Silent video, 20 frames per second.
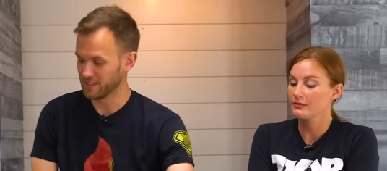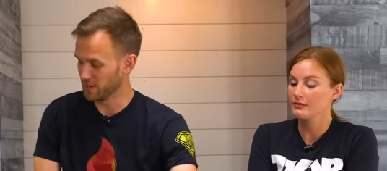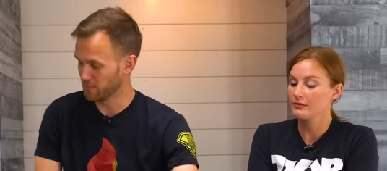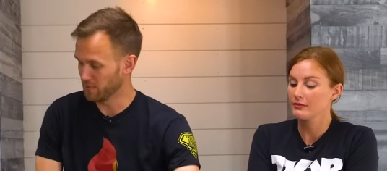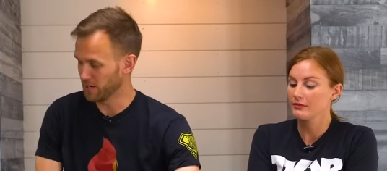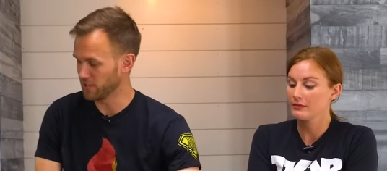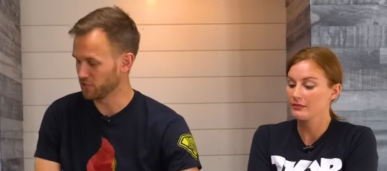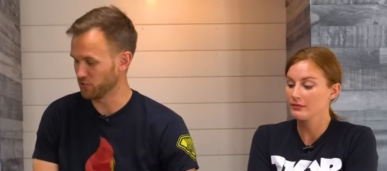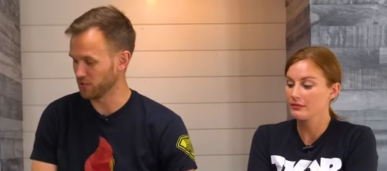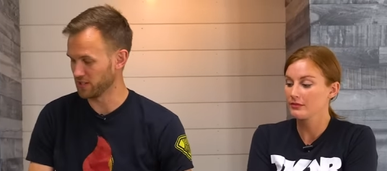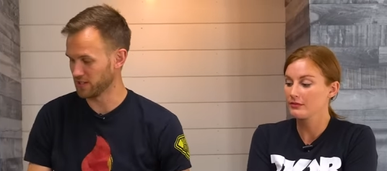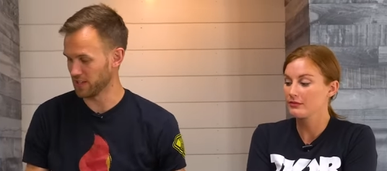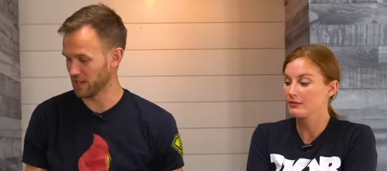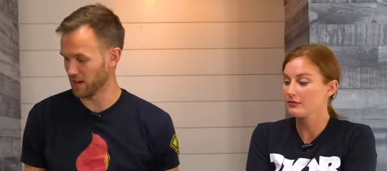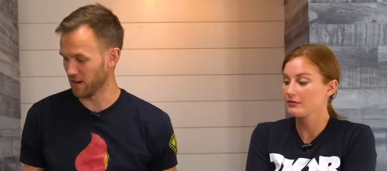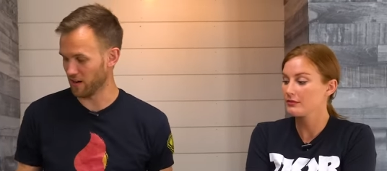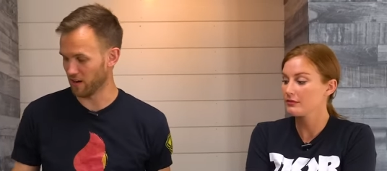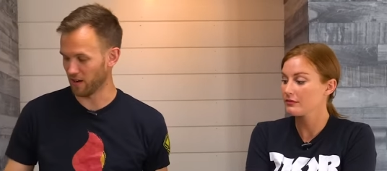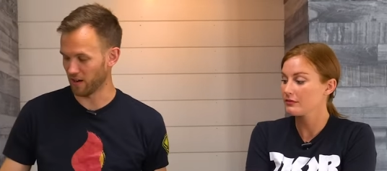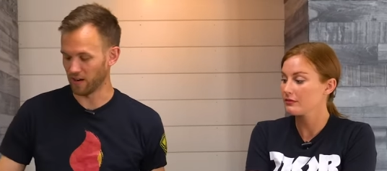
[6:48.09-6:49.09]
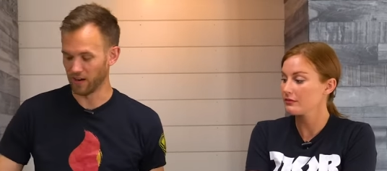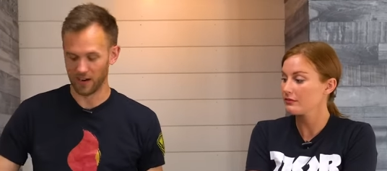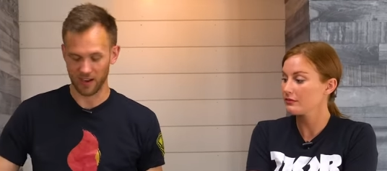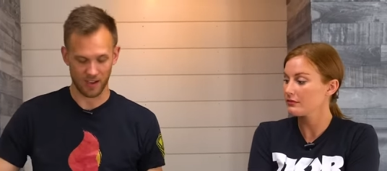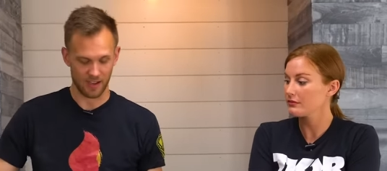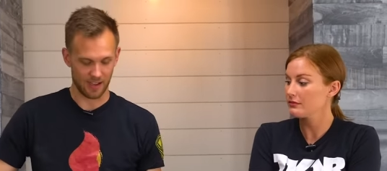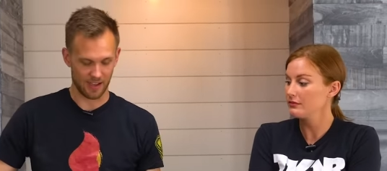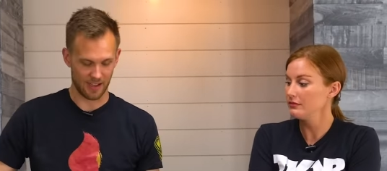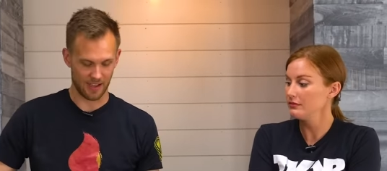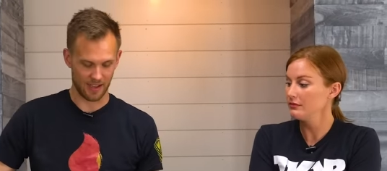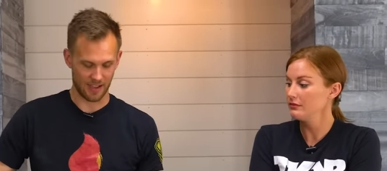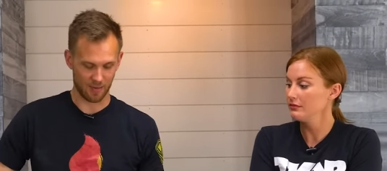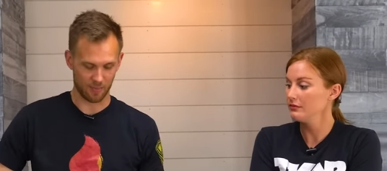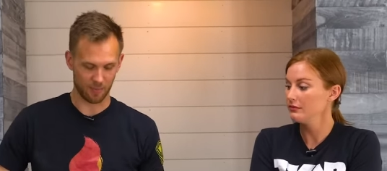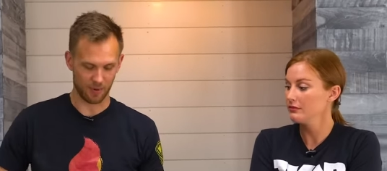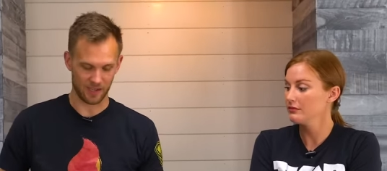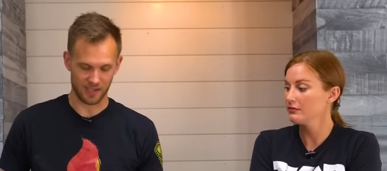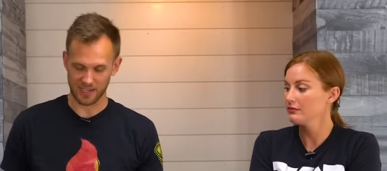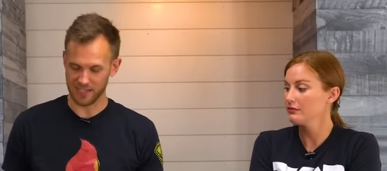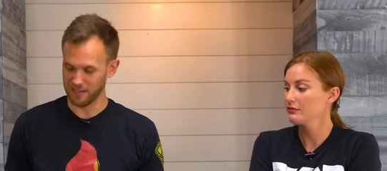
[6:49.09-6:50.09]
Speaker 1: In some countries they are, uh,
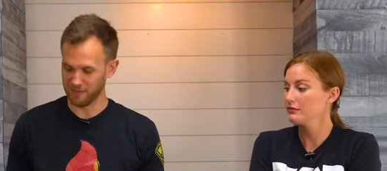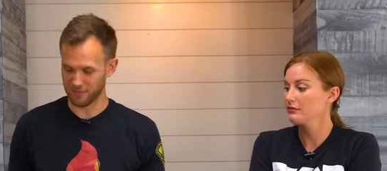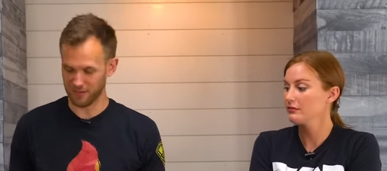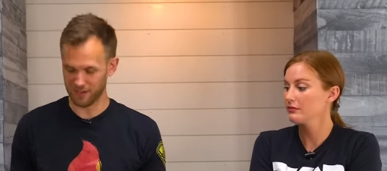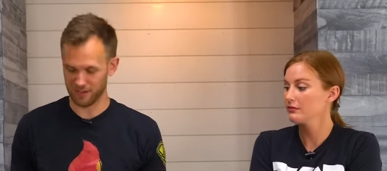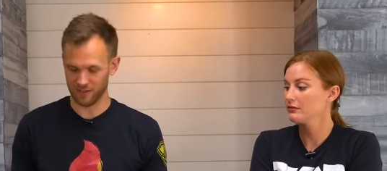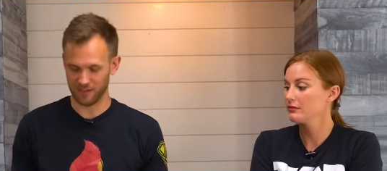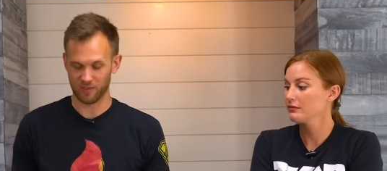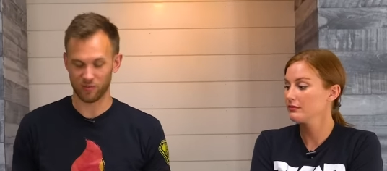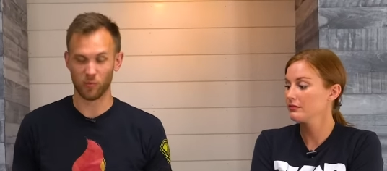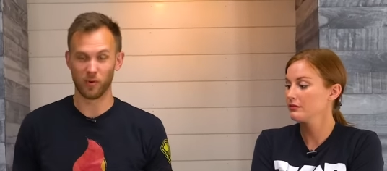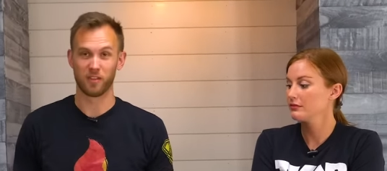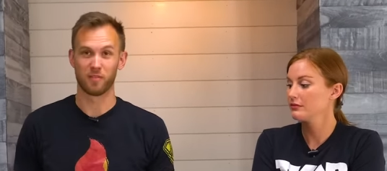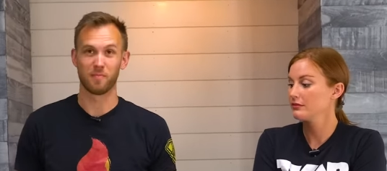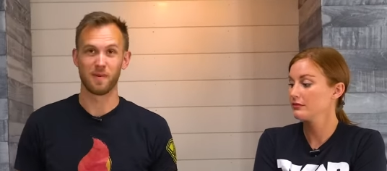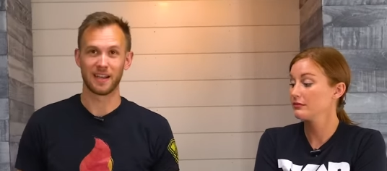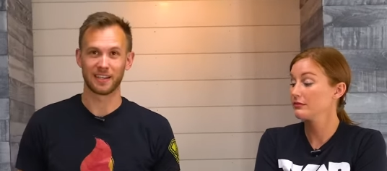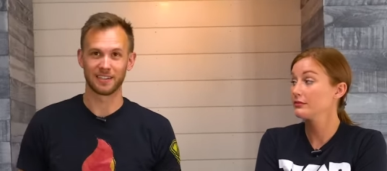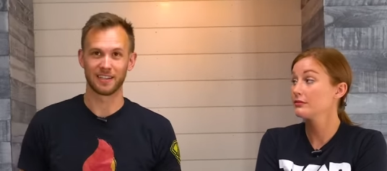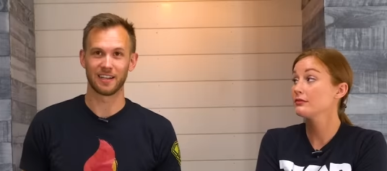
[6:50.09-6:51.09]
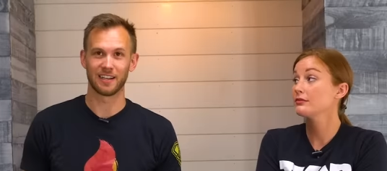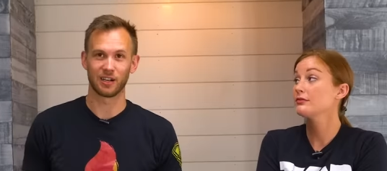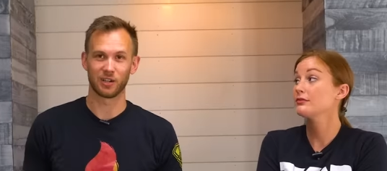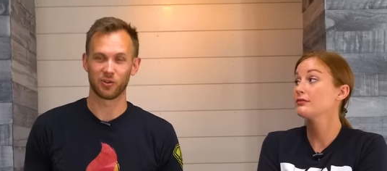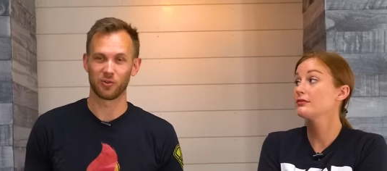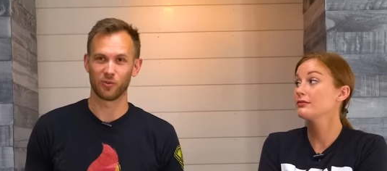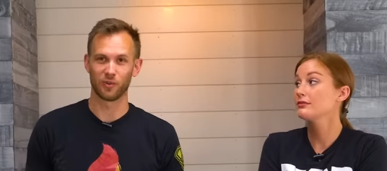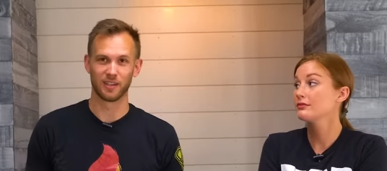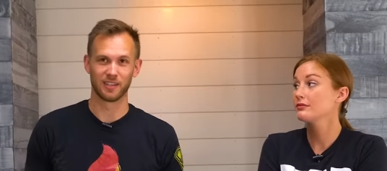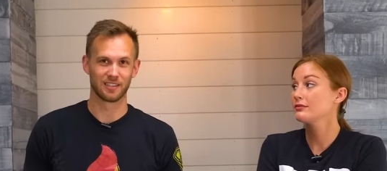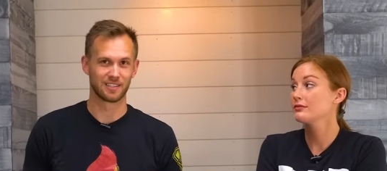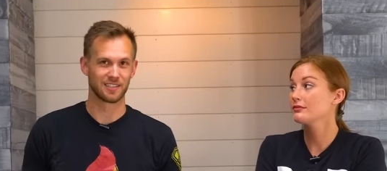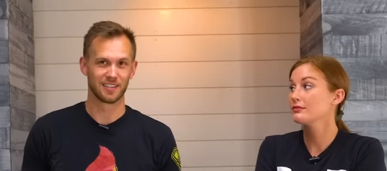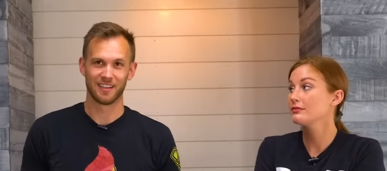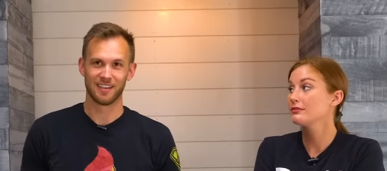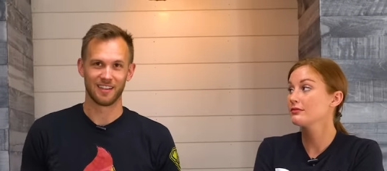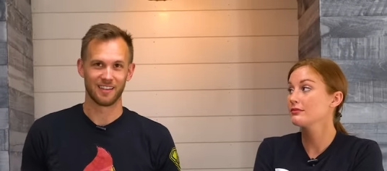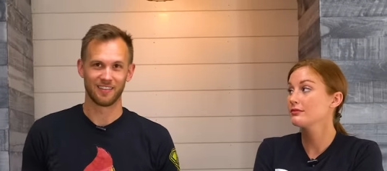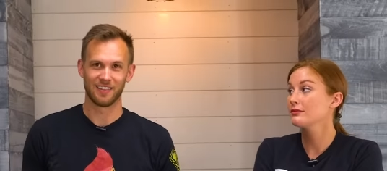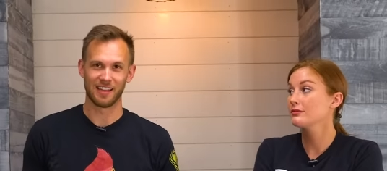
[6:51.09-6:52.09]
but even with magnetic
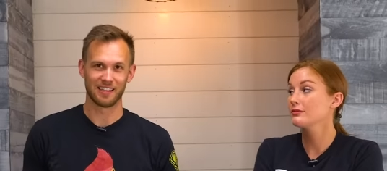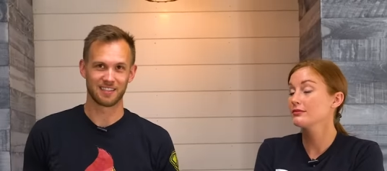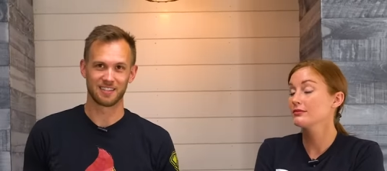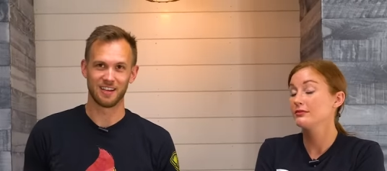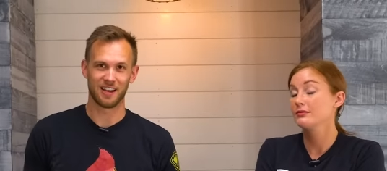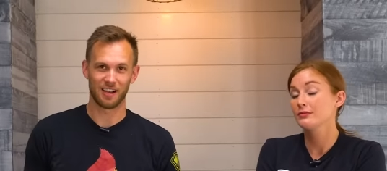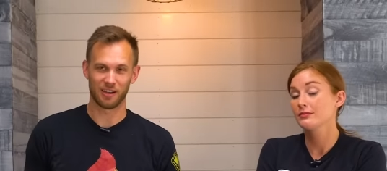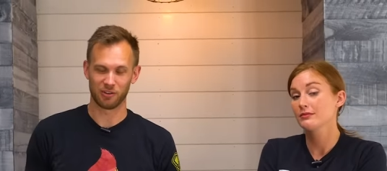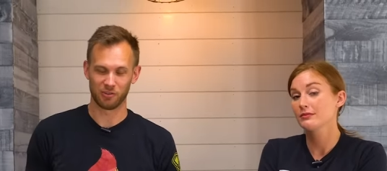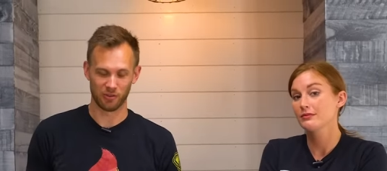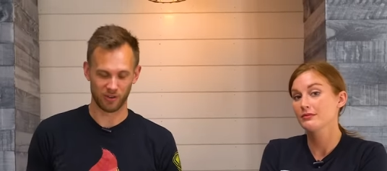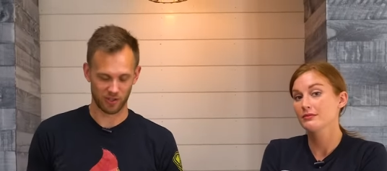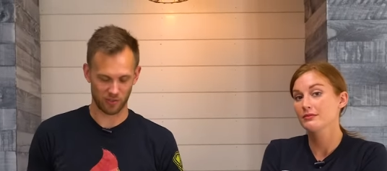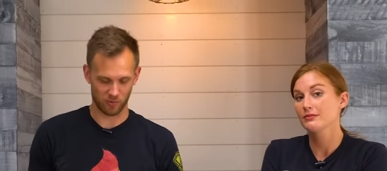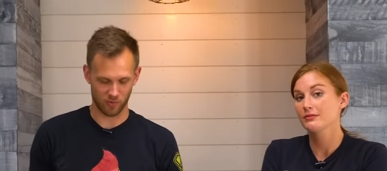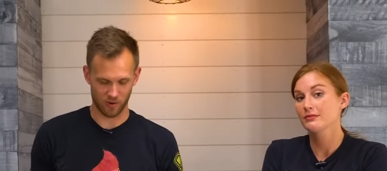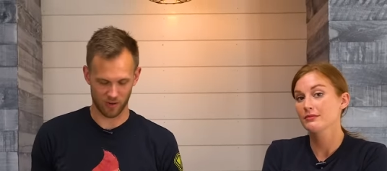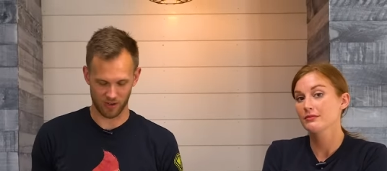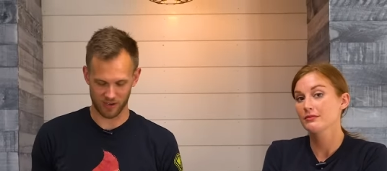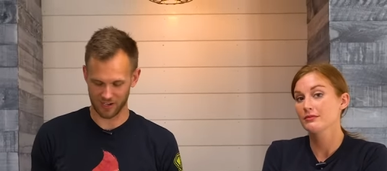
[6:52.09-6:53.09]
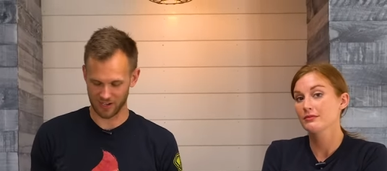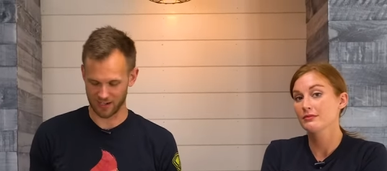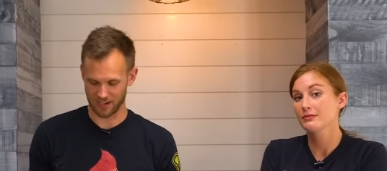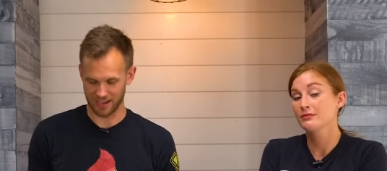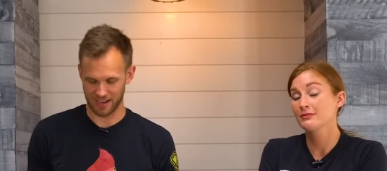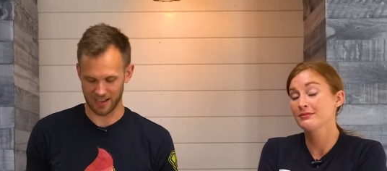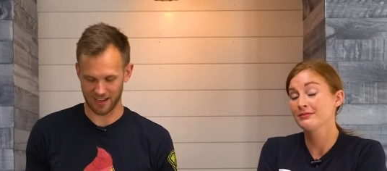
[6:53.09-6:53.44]
coins, that's not going to work.